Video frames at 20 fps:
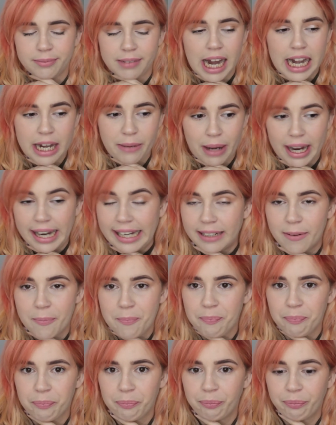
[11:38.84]
Anyway,
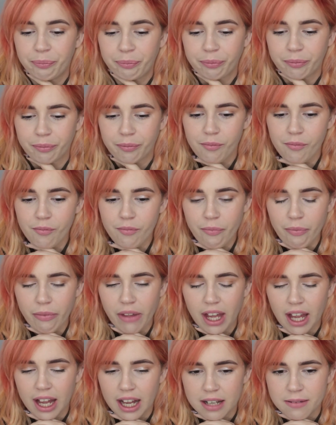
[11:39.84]

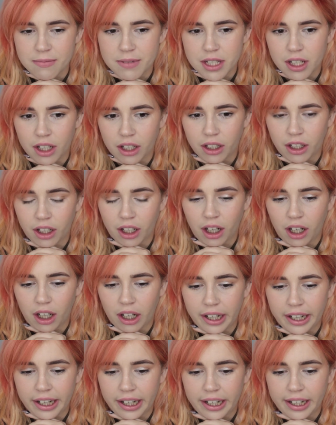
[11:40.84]
so
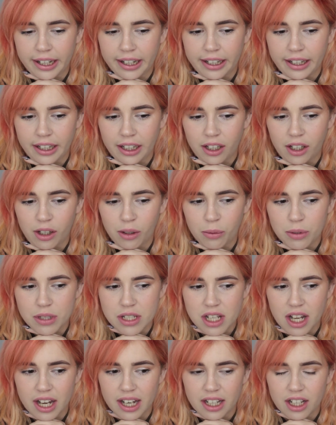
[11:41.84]
I
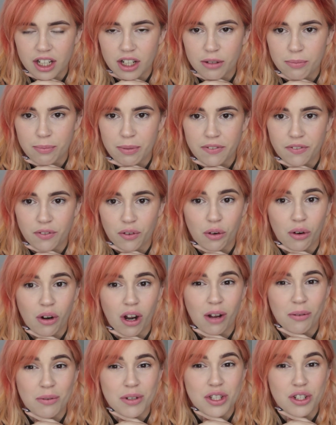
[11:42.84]
was like, before
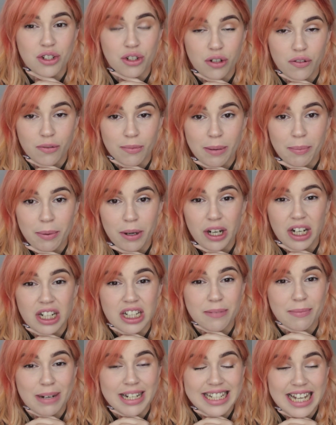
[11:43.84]
I was due for my period, I
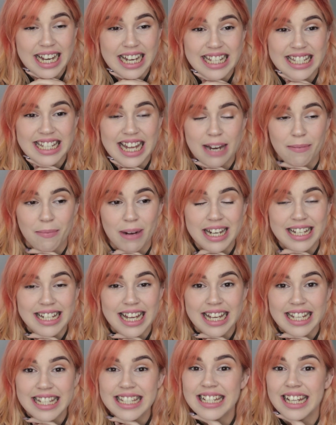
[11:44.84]
did my test, and my
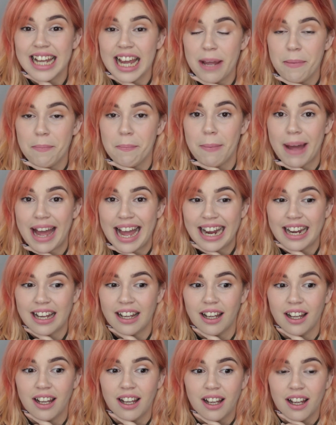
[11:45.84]
test came back,
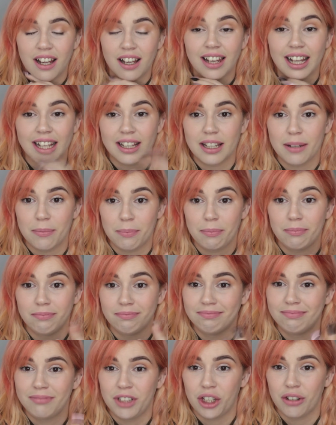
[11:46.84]
like the
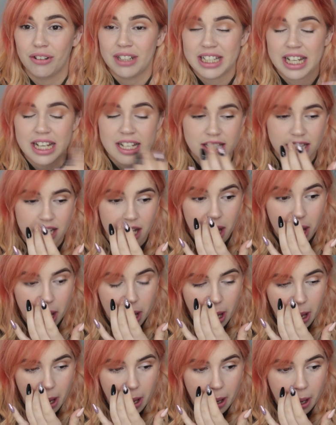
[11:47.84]
urine test,
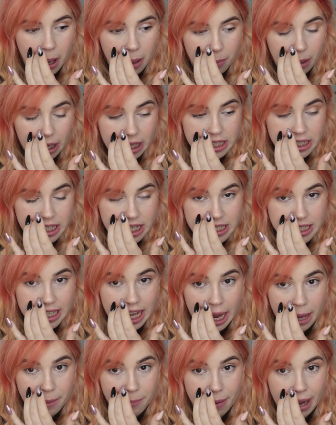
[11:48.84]
pregnancy test
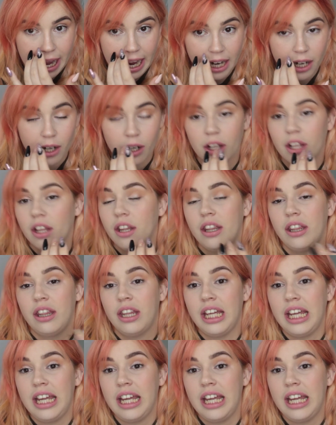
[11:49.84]
came back, not